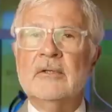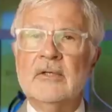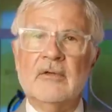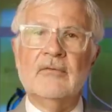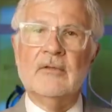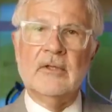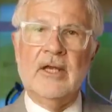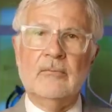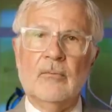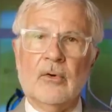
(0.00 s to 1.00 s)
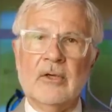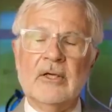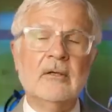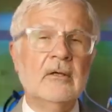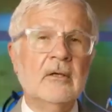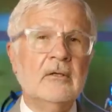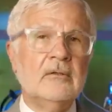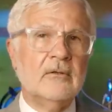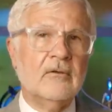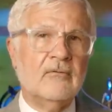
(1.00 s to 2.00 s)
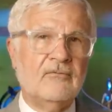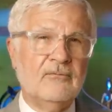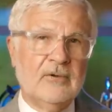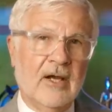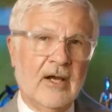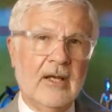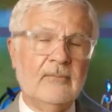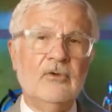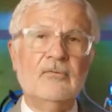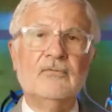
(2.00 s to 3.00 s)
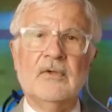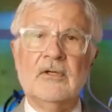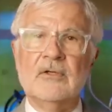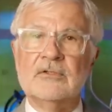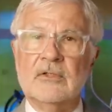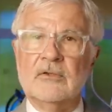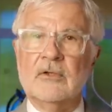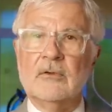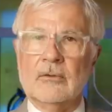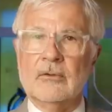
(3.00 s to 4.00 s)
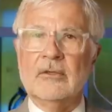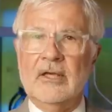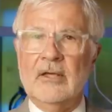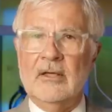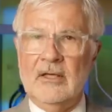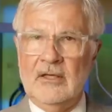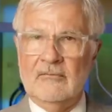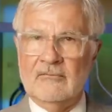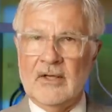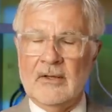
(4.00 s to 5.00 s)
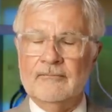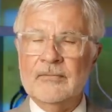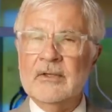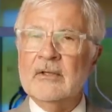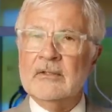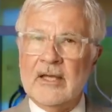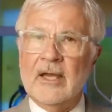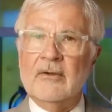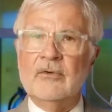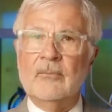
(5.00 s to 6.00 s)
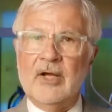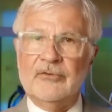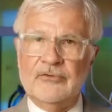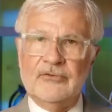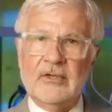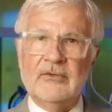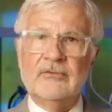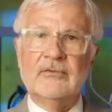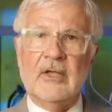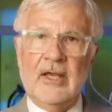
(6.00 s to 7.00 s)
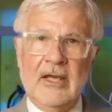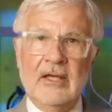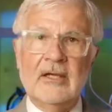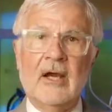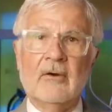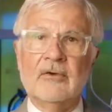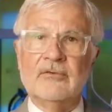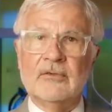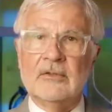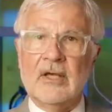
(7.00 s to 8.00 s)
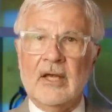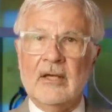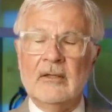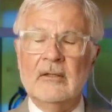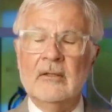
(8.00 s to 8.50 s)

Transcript: in the late morning to the time you finish in the early evening, down to about six to eight hours a day,